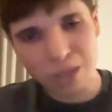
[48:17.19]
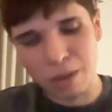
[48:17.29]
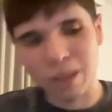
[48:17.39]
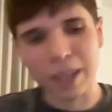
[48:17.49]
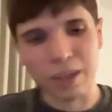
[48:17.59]

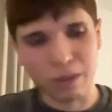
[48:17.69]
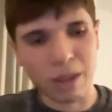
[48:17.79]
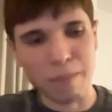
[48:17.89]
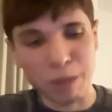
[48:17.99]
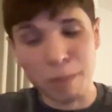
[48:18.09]

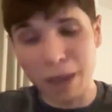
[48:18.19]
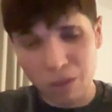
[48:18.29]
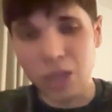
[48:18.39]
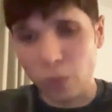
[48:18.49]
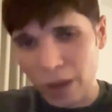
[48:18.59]
the
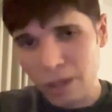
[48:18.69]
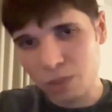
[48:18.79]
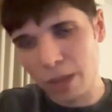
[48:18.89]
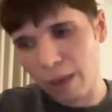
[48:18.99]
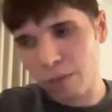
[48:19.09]
better UX,
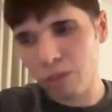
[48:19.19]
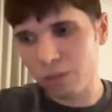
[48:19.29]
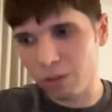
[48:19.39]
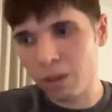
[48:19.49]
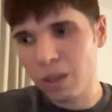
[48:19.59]
we have
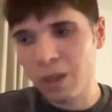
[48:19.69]
to